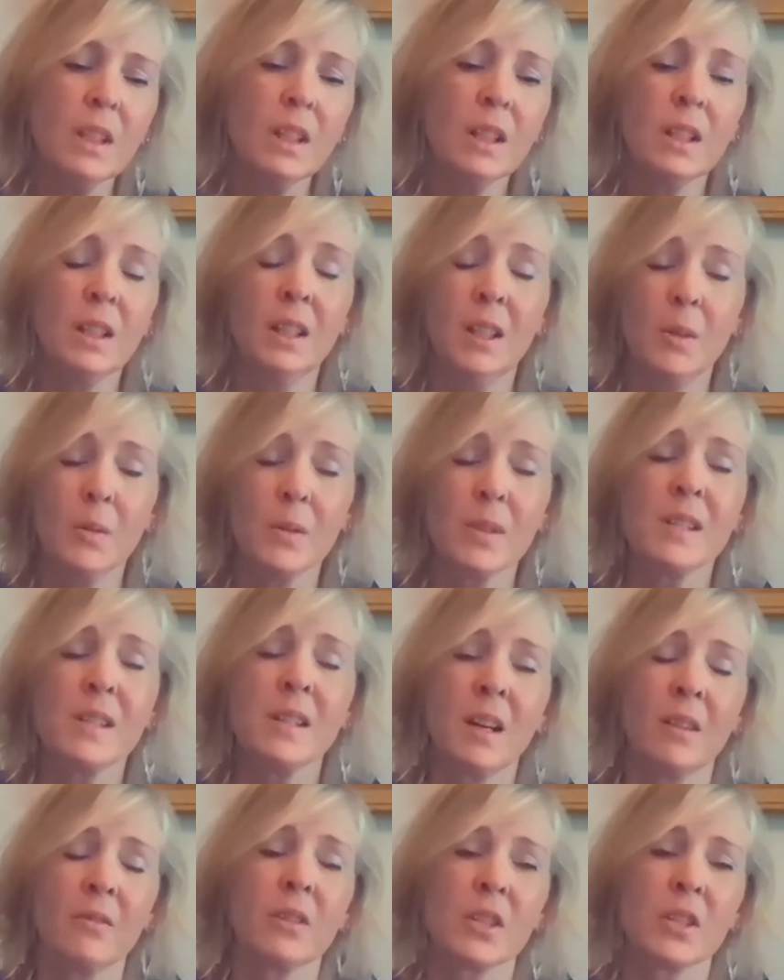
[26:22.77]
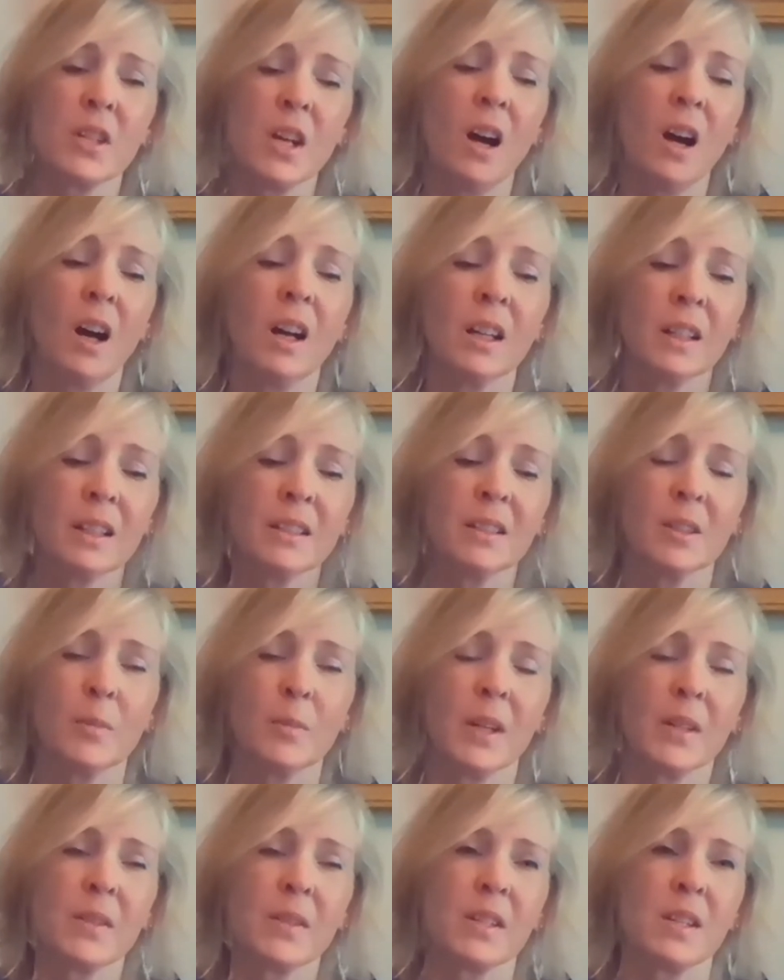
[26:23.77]
he was never taught
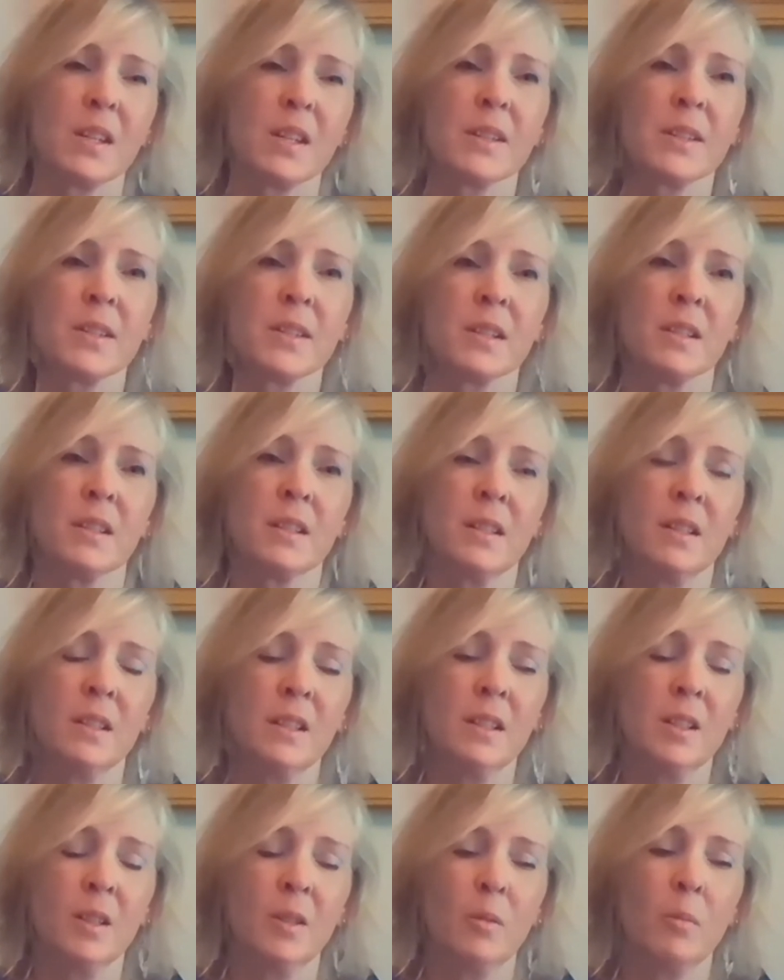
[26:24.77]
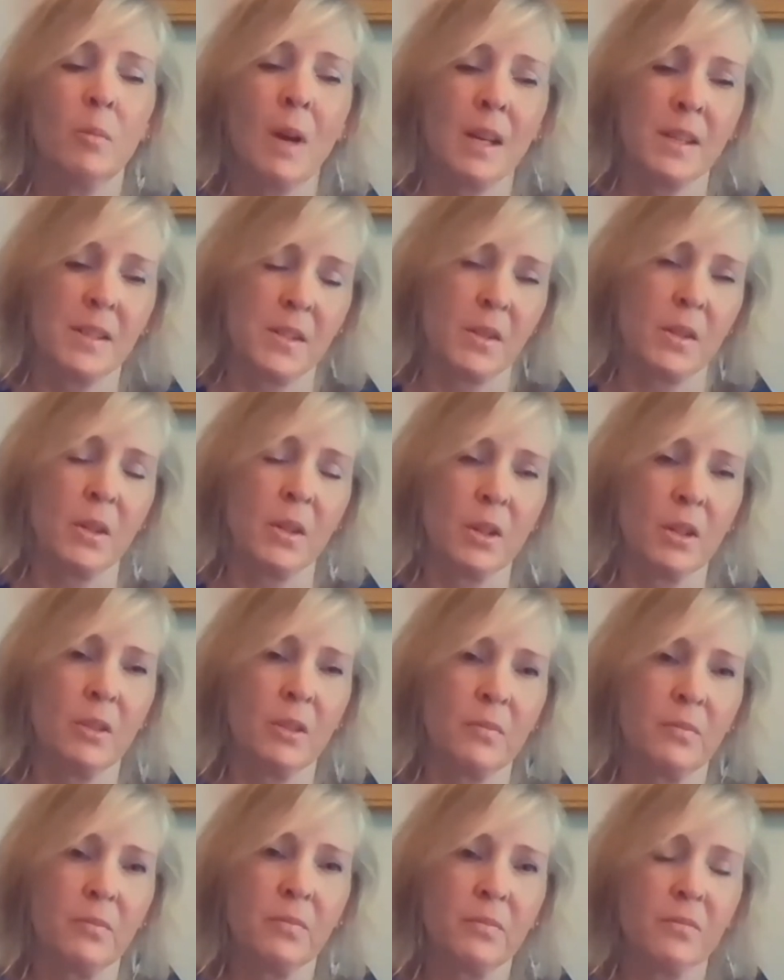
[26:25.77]
about the Tulsa
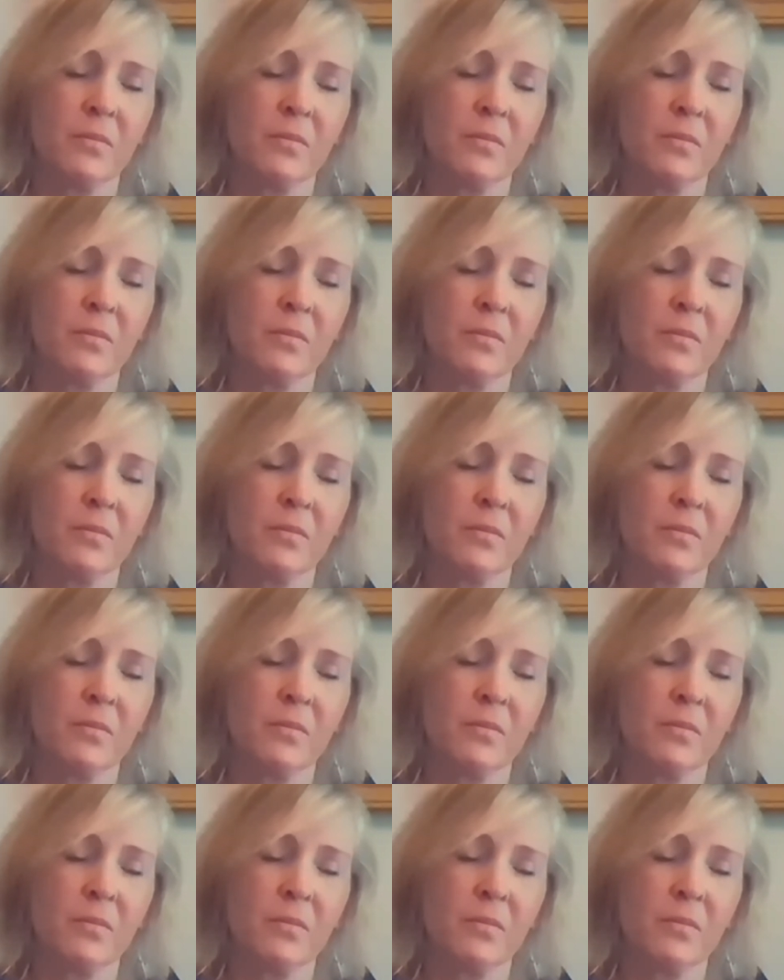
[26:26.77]
massacre.